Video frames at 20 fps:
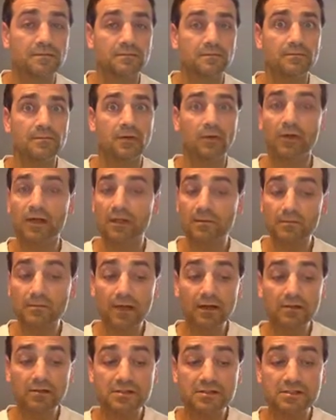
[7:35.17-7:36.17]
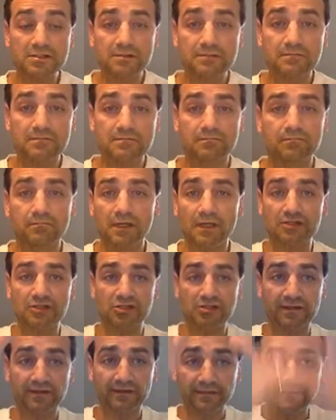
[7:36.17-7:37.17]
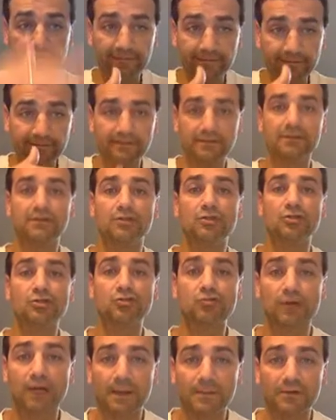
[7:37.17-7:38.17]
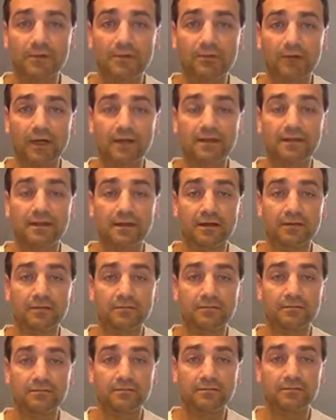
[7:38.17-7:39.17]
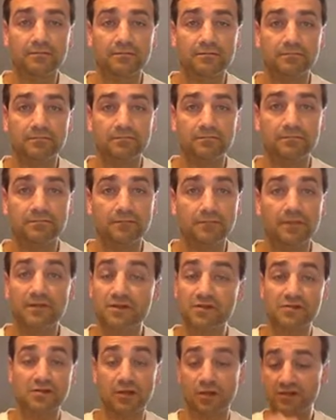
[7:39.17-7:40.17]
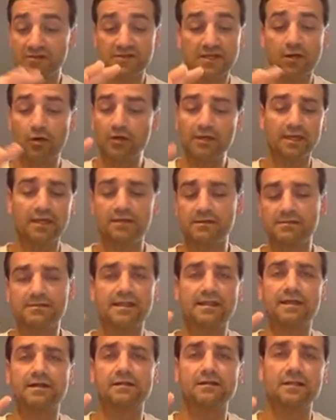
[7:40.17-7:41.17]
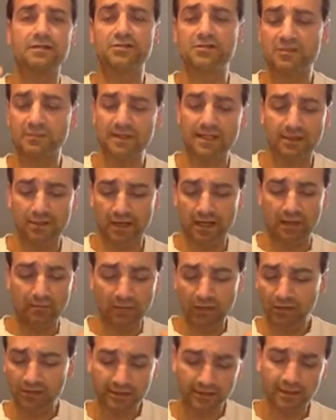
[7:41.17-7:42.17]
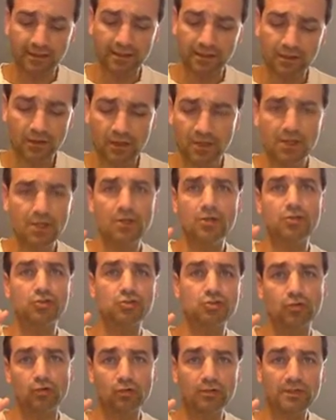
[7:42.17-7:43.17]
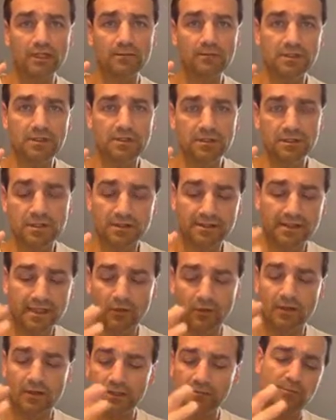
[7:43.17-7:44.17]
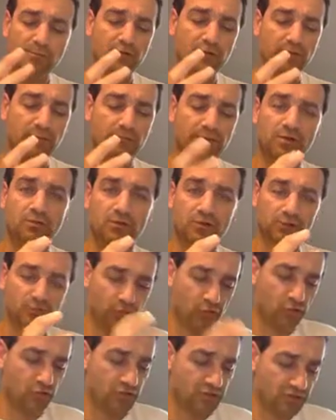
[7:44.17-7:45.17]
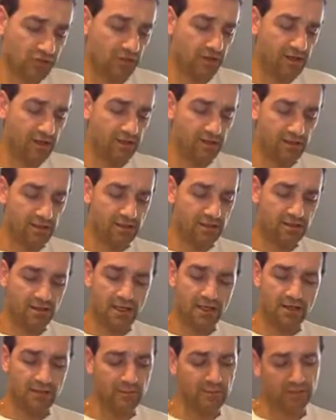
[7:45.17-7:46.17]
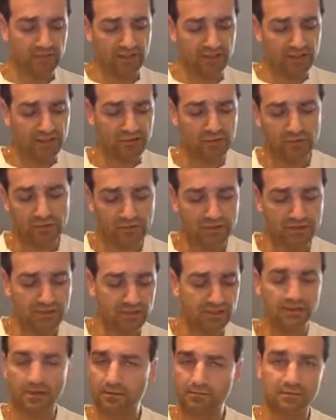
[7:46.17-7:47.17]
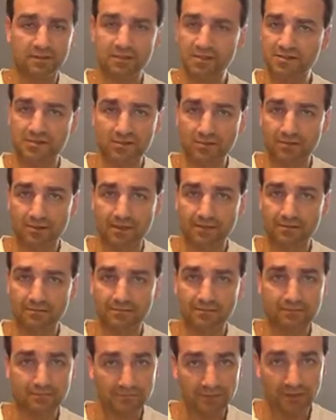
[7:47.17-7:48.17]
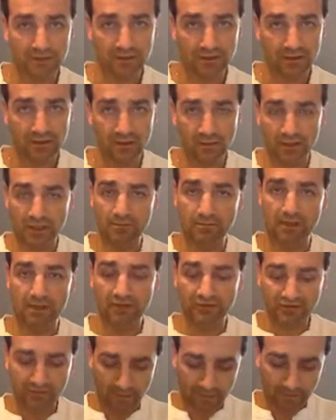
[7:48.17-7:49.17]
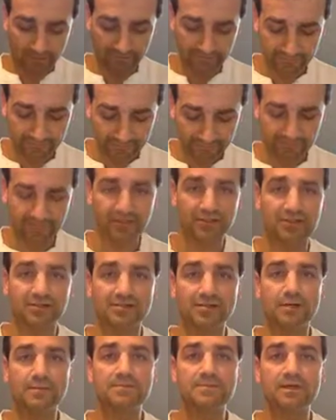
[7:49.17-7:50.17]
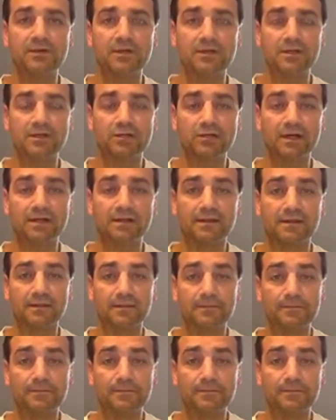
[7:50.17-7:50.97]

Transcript: But when it melts, it just drops them right there. It doesn't say, okay, it's not like a glacier's gonna be like, all right, I'm melting now, so let me let me put the big ones first, all right, and now let me put the next ones, and no, it doesn't do that, right? When it melts, it just dumps everything right there.